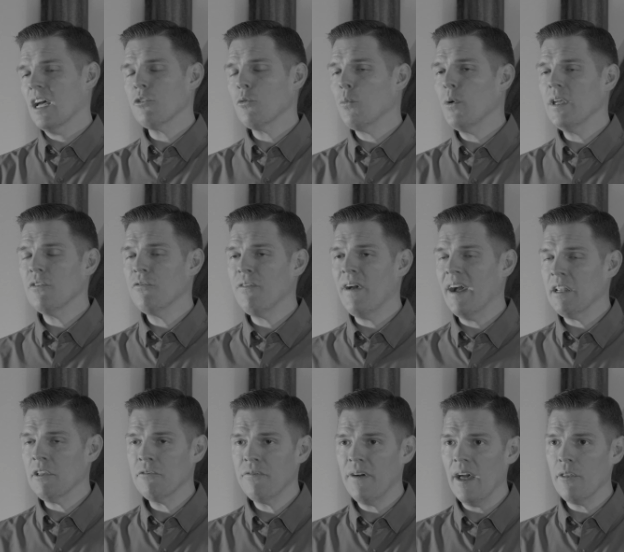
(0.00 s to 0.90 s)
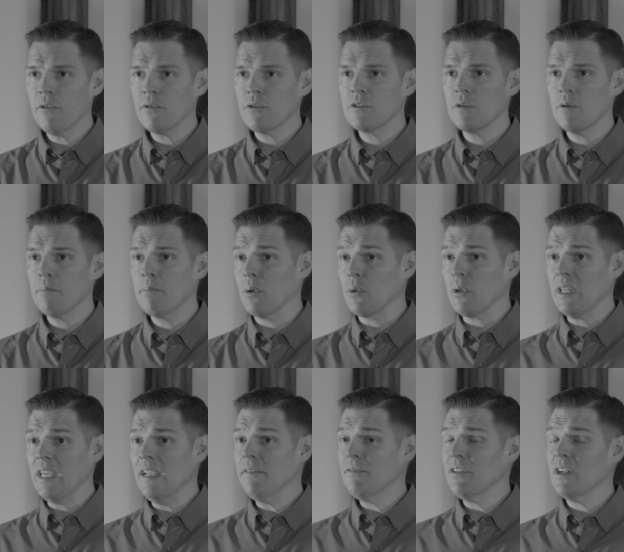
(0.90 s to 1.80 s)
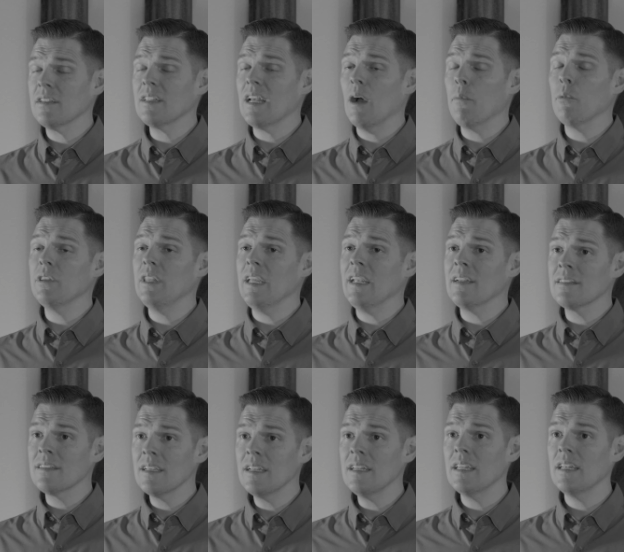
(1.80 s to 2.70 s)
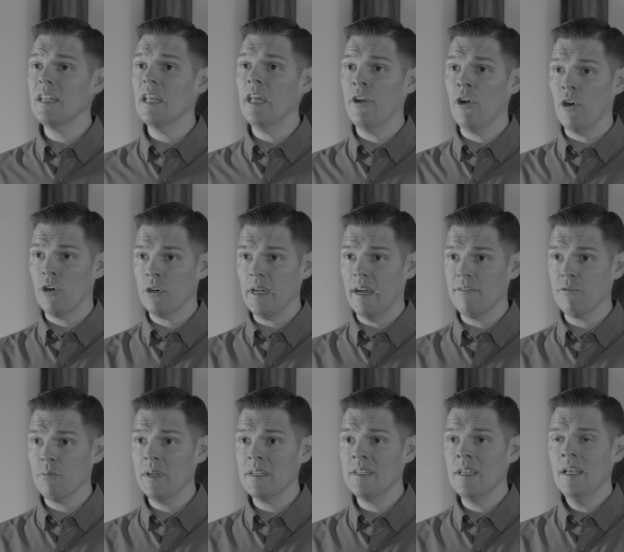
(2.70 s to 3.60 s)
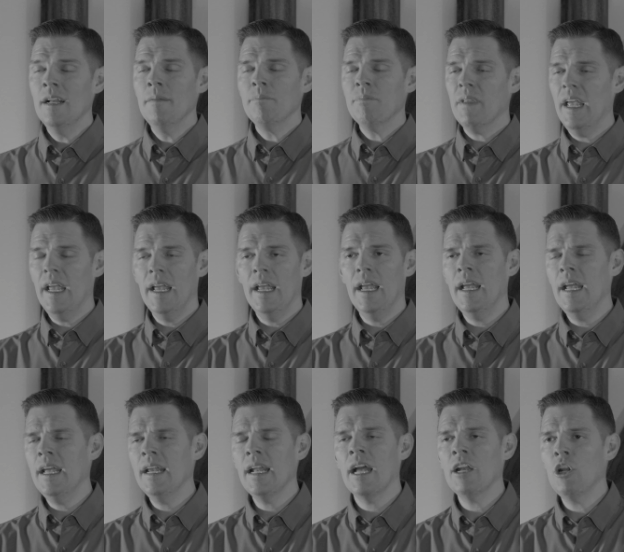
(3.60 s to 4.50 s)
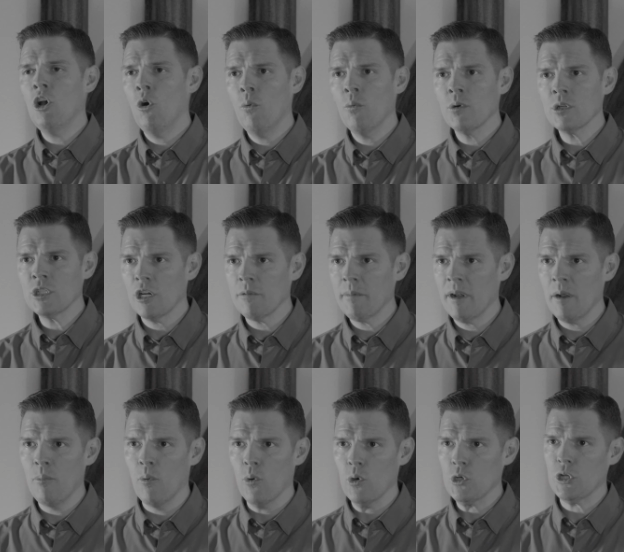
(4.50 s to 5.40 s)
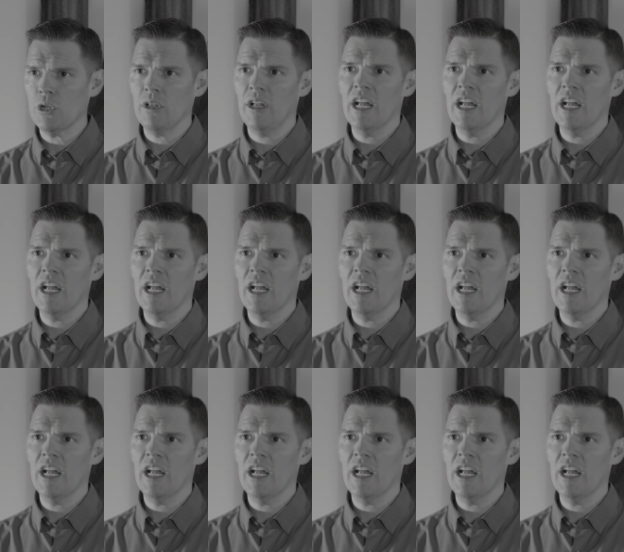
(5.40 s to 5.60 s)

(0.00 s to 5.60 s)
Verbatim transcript: not the way the Founding Fathers believed, and it's not what they intended in our government. And I know when we're talking about abortion,